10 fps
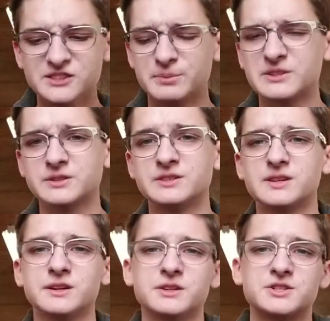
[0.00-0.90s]
it's basically
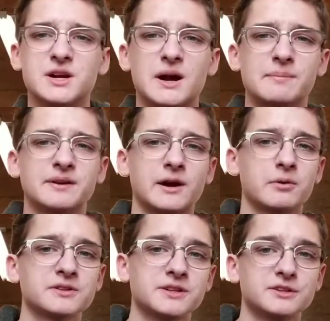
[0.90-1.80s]
sitting in the shop. And I
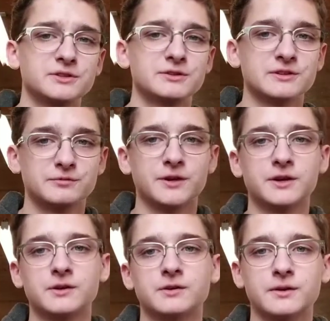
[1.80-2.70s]
was going to do this
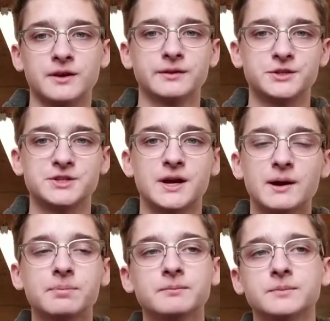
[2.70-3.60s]
video in the
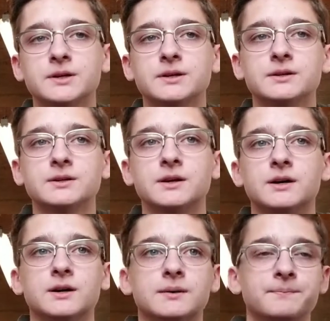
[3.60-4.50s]
shop, but
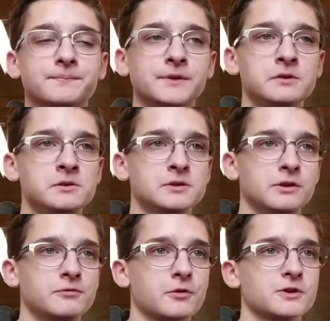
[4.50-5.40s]

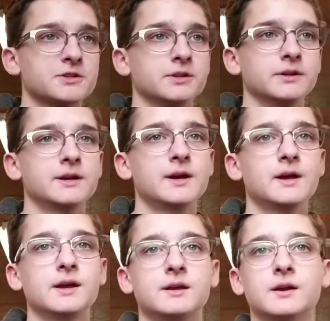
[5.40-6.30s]
unfortunately,
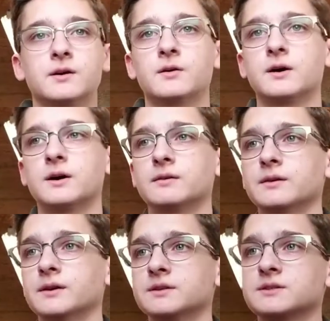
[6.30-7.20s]
you know,
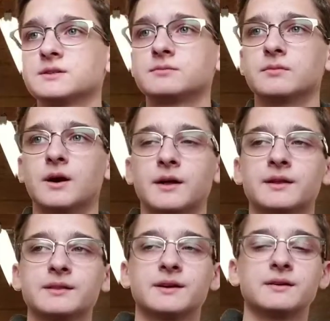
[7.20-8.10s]
I
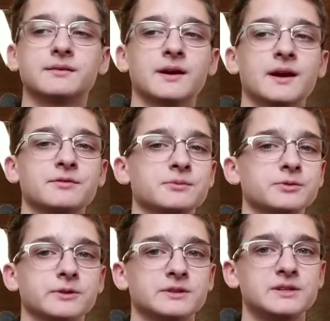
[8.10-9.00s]
think they have some
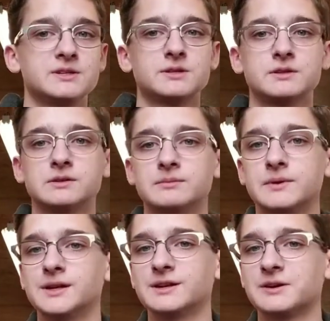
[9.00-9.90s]
sort of teacher
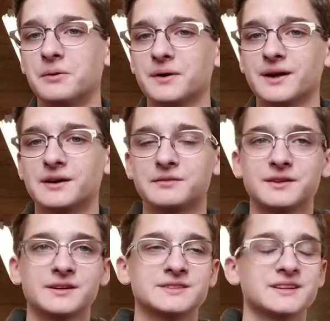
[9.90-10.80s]
meeting going on
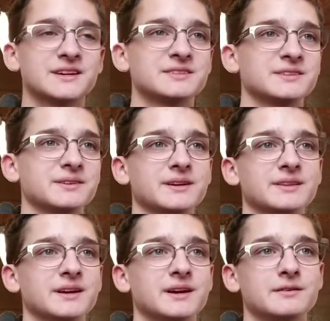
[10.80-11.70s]
over there today, so
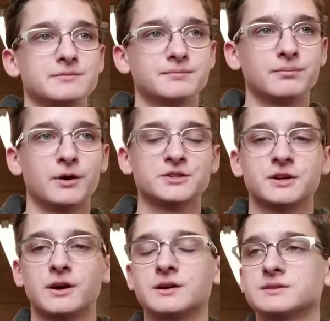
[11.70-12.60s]
like they have a bunch
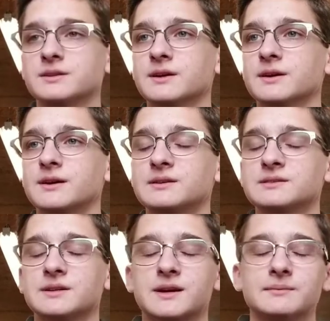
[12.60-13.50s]
of cars in there, and I
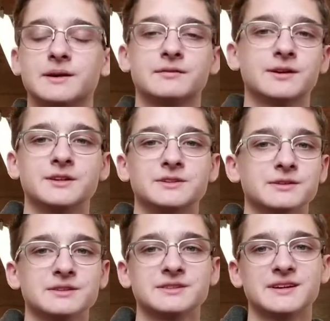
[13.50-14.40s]
was like, I'm not even going to
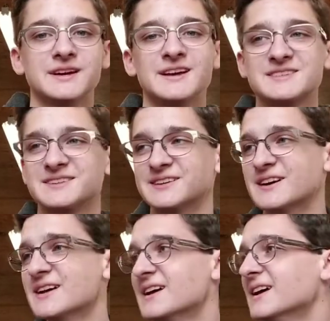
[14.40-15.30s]
do this today.
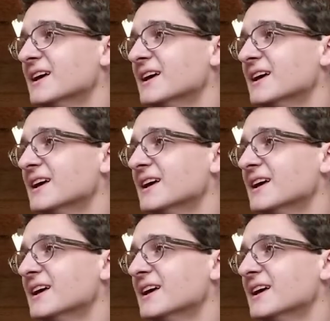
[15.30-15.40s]
So